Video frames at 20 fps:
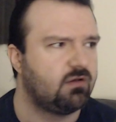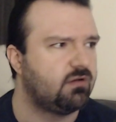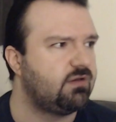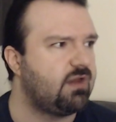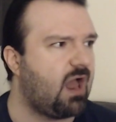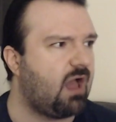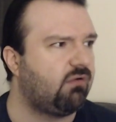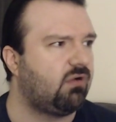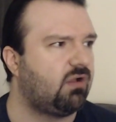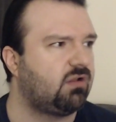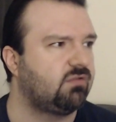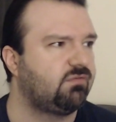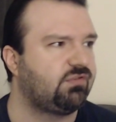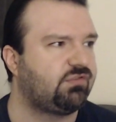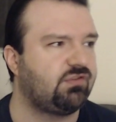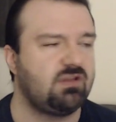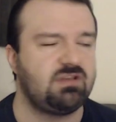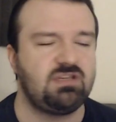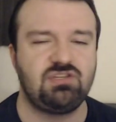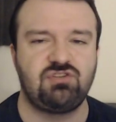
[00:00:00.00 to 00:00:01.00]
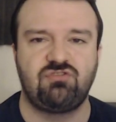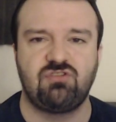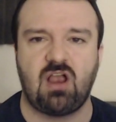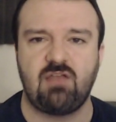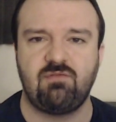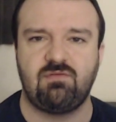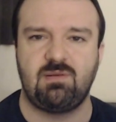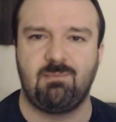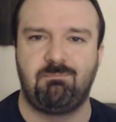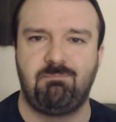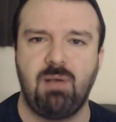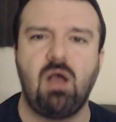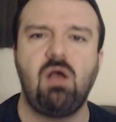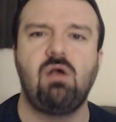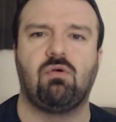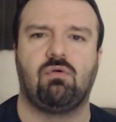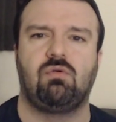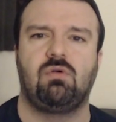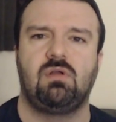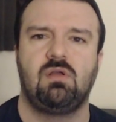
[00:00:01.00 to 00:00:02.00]
Now all of a sudden he's driving a
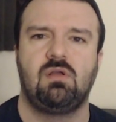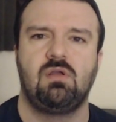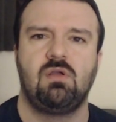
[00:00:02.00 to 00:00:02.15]
boat.